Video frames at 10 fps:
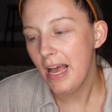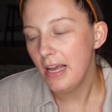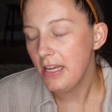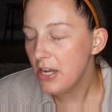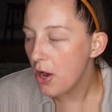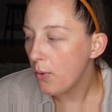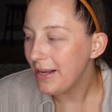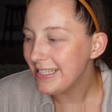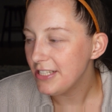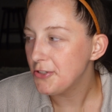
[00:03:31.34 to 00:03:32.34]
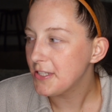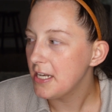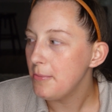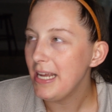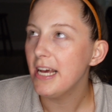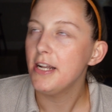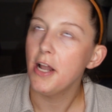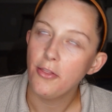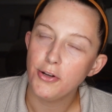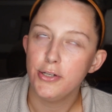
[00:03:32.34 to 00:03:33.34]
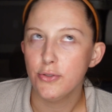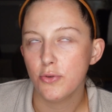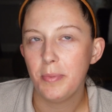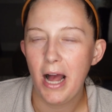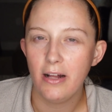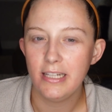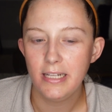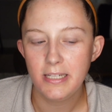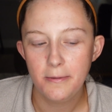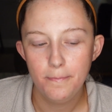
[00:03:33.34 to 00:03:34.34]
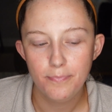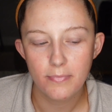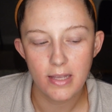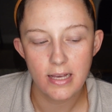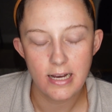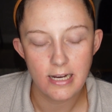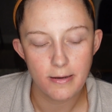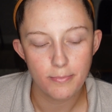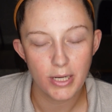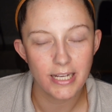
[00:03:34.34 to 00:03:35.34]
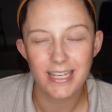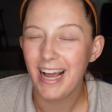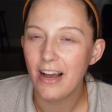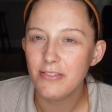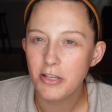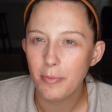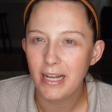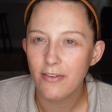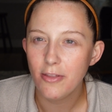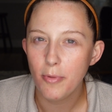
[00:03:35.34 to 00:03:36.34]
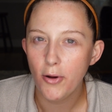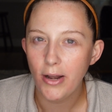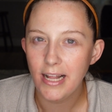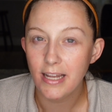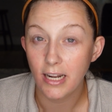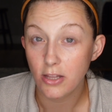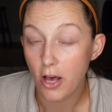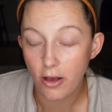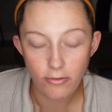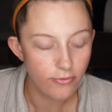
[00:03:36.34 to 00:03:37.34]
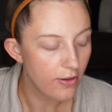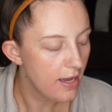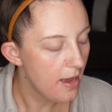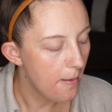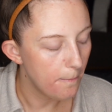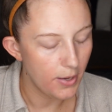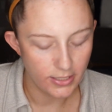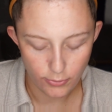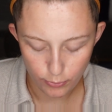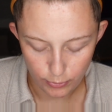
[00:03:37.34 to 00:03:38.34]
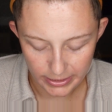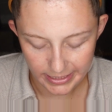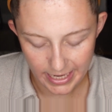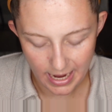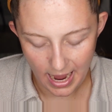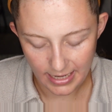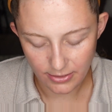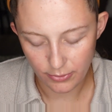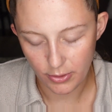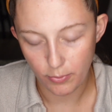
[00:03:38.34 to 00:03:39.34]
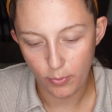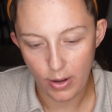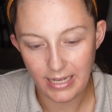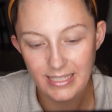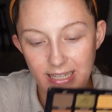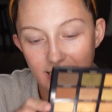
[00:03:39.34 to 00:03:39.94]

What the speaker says: you know, is it just gonna be another neutral palette? Because I have so many of them already that I love, but really, I don't know what it